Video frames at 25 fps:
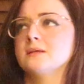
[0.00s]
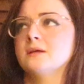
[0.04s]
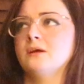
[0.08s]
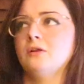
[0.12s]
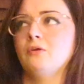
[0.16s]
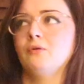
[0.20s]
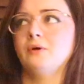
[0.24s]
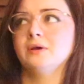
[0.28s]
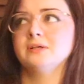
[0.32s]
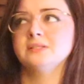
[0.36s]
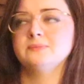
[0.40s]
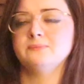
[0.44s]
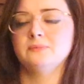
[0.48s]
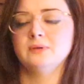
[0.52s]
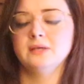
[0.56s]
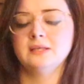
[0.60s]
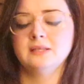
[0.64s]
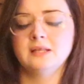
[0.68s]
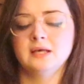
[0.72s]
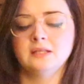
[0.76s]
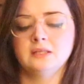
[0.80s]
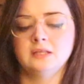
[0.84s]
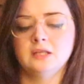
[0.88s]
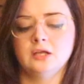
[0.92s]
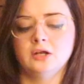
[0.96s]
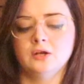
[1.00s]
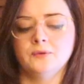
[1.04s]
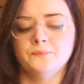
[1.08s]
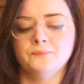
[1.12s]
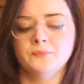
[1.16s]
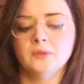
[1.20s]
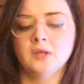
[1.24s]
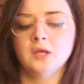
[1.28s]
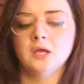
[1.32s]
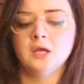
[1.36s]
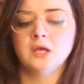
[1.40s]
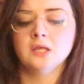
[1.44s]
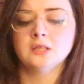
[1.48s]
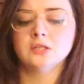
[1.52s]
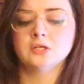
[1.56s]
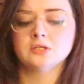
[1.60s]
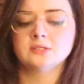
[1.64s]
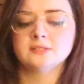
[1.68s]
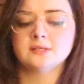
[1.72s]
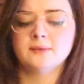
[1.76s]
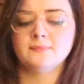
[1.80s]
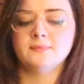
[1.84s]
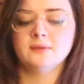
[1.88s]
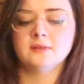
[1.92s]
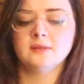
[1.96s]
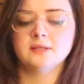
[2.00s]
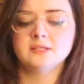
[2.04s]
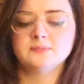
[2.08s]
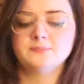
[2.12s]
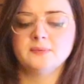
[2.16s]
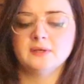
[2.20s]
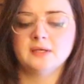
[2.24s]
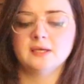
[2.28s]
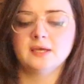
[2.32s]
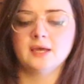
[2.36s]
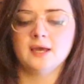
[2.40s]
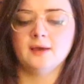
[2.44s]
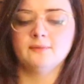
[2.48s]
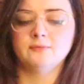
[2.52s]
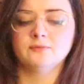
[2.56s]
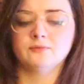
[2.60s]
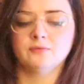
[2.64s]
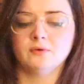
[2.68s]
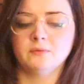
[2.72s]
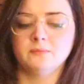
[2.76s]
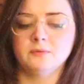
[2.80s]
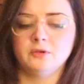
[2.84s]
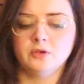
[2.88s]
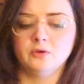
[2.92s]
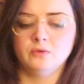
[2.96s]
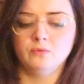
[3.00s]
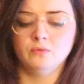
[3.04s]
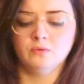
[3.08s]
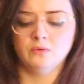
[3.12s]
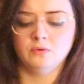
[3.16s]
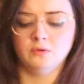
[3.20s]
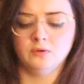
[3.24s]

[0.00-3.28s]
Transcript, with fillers: how do I explain that there? There's something that's been kept from you.